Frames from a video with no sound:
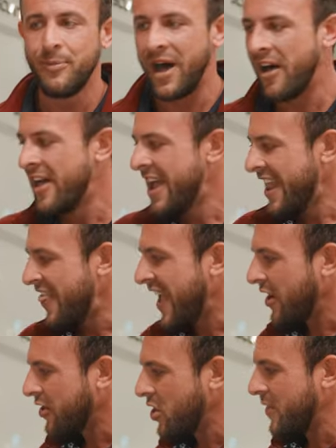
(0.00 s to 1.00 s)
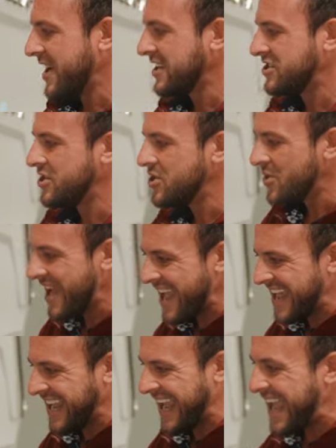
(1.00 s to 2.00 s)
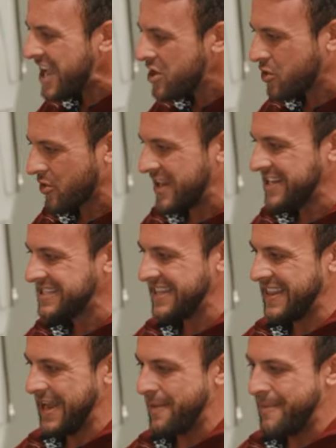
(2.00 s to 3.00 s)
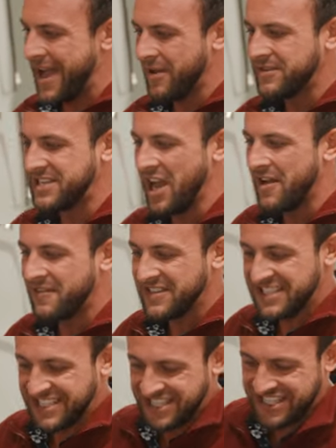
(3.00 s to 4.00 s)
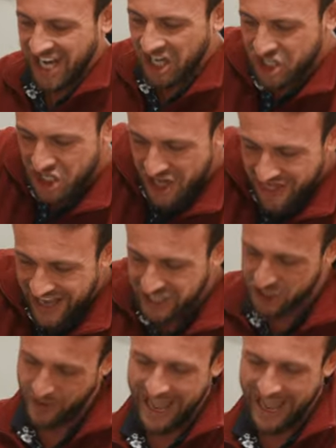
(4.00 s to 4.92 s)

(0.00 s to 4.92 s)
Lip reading: ball. They are going to increase the amount of suction that you